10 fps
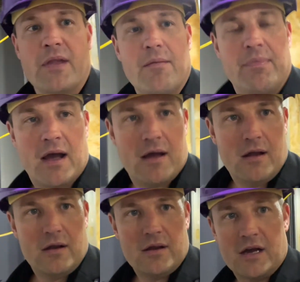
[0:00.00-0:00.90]
But
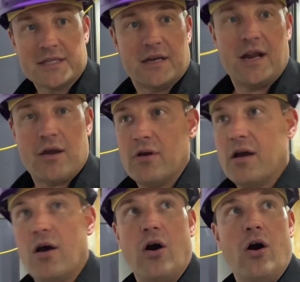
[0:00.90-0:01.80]
us, you know,
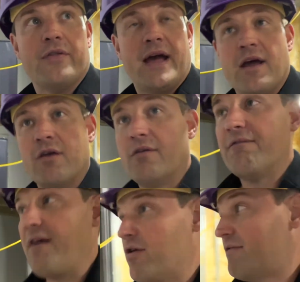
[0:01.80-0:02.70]
on that note,
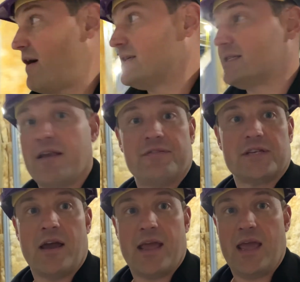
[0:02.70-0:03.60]
very, very safe
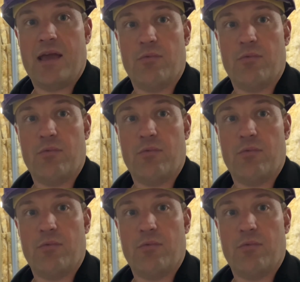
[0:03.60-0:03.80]
site here.